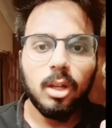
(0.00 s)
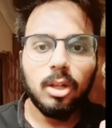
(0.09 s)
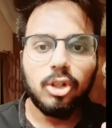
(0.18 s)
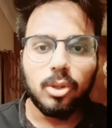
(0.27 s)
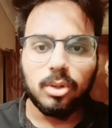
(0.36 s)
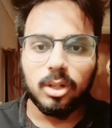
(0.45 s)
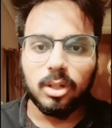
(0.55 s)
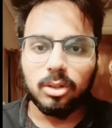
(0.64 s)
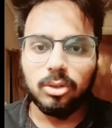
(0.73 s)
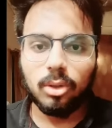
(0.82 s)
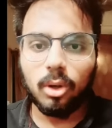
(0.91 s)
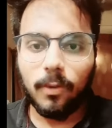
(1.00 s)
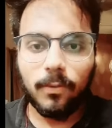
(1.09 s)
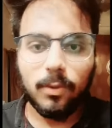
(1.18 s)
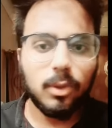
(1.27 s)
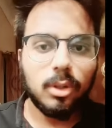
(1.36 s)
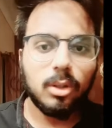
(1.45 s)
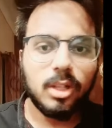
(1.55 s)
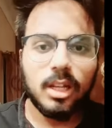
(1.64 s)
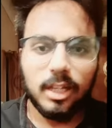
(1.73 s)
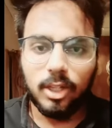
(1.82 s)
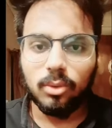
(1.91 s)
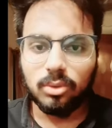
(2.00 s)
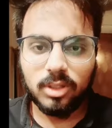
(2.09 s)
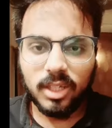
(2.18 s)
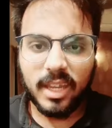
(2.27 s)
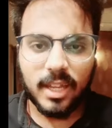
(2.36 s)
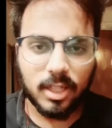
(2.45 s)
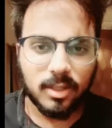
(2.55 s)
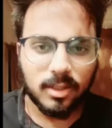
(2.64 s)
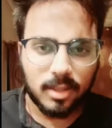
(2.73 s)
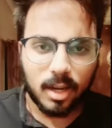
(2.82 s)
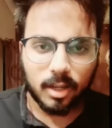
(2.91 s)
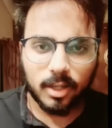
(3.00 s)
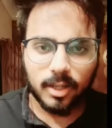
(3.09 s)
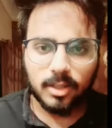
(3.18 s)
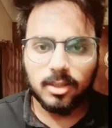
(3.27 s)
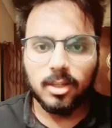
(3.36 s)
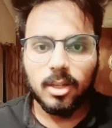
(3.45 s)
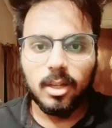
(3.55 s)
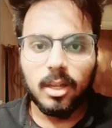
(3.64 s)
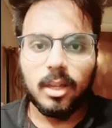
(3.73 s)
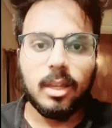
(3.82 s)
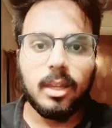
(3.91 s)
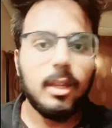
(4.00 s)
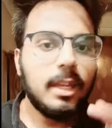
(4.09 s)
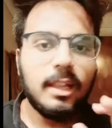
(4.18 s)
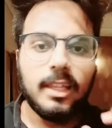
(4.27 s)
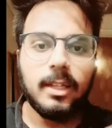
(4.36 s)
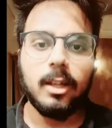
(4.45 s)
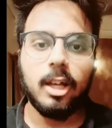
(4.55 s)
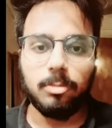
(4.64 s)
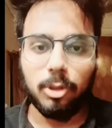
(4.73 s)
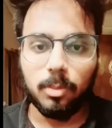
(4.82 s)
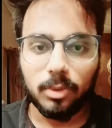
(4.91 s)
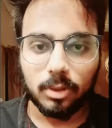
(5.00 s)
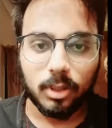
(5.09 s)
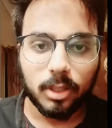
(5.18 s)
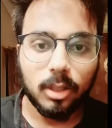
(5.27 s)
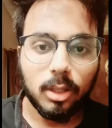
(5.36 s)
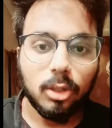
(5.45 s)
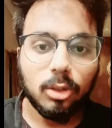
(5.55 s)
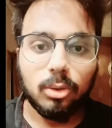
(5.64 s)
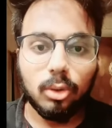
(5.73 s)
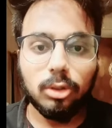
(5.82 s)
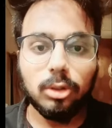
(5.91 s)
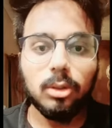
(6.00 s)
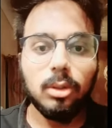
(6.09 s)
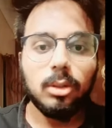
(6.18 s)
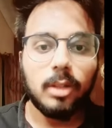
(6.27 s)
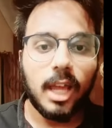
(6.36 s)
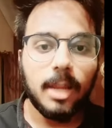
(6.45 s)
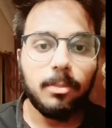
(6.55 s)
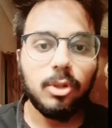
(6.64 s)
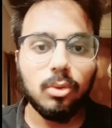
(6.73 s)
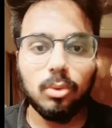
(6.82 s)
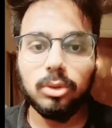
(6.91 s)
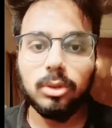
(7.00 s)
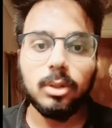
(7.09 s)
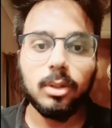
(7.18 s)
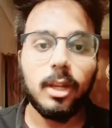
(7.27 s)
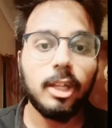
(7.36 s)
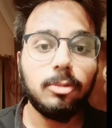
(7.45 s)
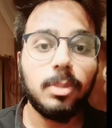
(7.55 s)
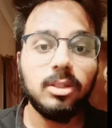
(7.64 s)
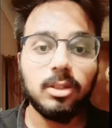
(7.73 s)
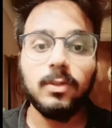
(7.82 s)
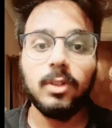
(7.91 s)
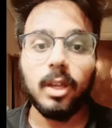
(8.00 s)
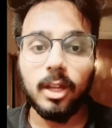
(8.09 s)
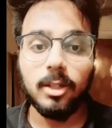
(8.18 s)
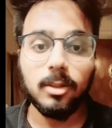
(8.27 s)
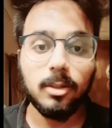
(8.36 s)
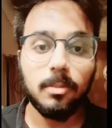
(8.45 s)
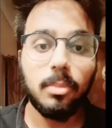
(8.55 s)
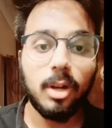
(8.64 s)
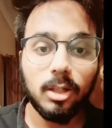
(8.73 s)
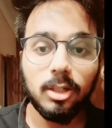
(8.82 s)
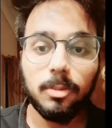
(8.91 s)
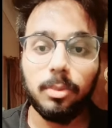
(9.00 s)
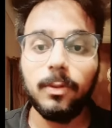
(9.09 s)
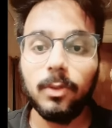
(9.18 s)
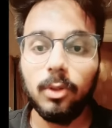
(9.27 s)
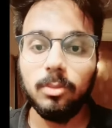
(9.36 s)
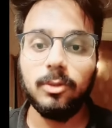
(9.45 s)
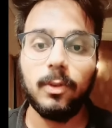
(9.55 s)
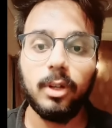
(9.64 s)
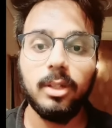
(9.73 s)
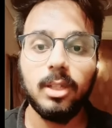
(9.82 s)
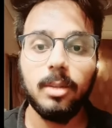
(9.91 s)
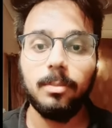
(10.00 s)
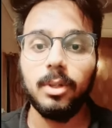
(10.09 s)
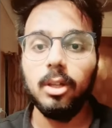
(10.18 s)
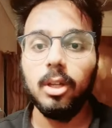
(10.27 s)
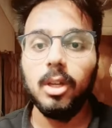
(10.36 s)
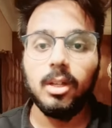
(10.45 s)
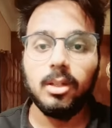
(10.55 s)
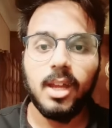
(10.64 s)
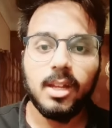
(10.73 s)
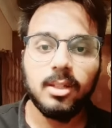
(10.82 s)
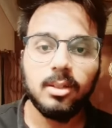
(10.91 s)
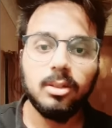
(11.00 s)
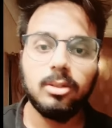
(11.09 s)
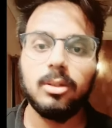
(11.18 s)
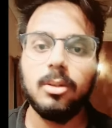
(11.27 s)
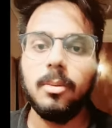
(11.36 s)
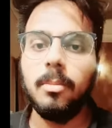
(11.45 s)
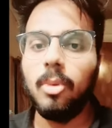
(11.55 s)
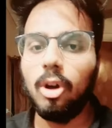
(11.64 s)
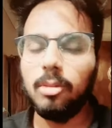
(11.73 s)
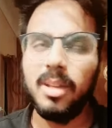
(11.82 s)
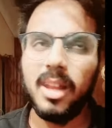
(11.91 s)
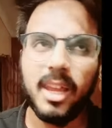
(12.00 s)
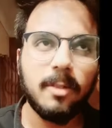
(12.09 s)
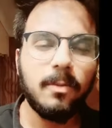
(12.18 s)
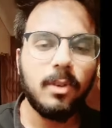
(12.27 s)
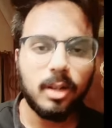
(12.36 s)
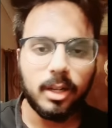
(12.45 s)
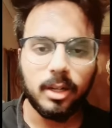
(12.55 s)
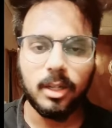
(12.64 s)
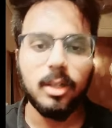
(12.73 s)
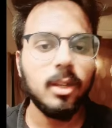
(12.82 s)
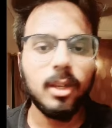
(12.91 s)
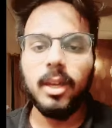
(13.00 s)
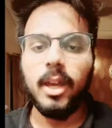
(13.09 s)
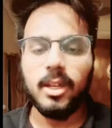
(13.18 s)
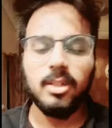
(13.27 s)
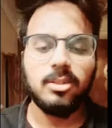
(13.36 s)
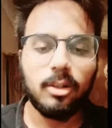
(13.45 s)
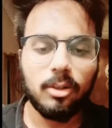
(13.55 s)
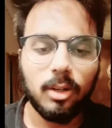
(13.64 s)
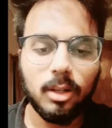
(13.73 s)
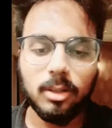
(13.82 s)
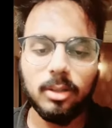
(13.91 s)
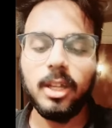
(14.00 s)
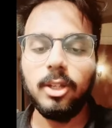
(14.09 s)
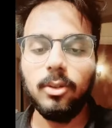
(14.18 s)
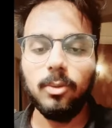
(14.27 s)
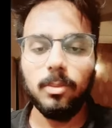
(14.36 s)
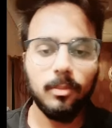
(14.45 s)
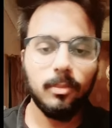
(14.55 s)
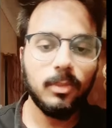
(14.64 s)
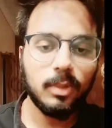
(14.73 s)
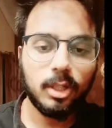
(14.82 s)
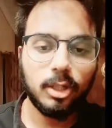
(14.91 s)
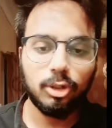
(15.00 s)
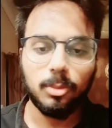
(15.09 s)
deodorants of uh, daily use they can target elite class peoples like those type use uh, expensive and branded perfumes for example than his uh, Montblanc, Ferrari and etc. Thank you. Thank you so